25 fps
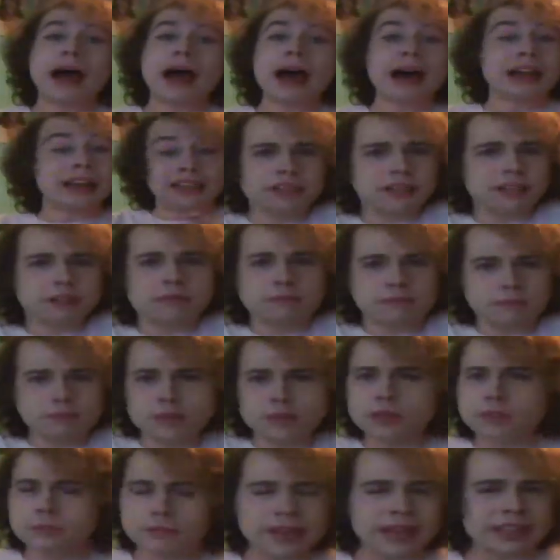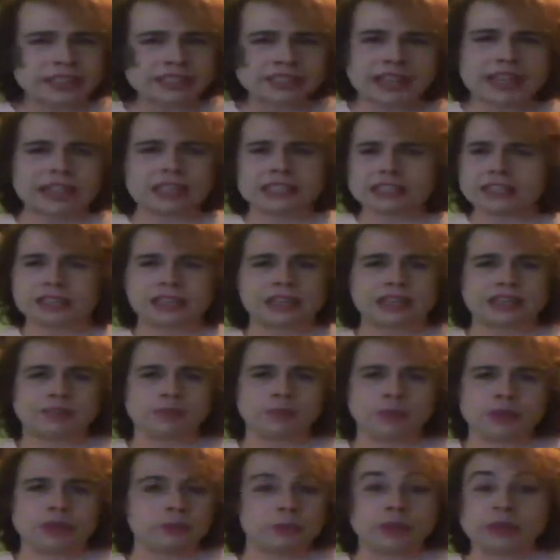And it makes sense that
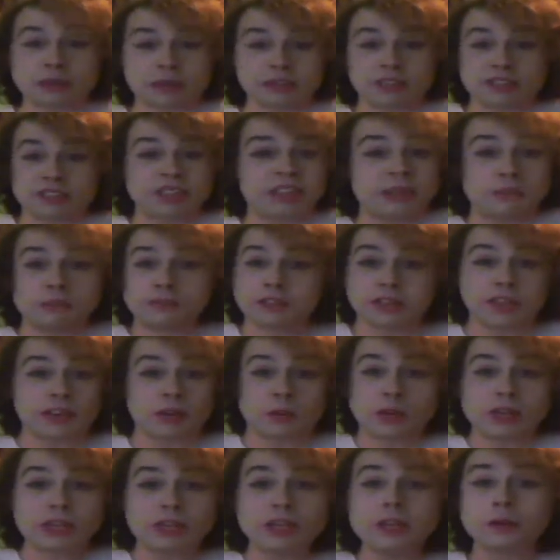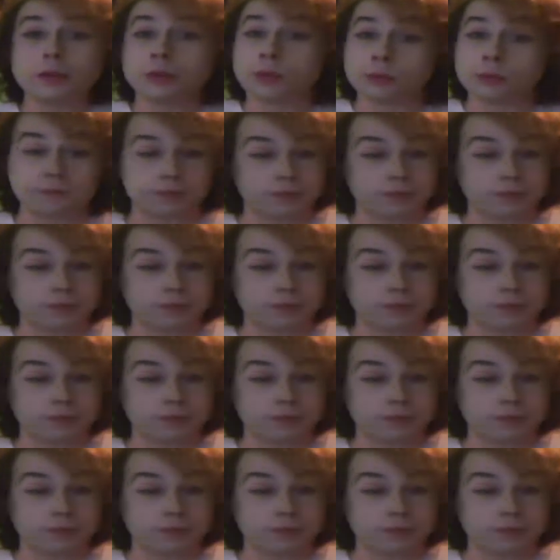it seems like we do.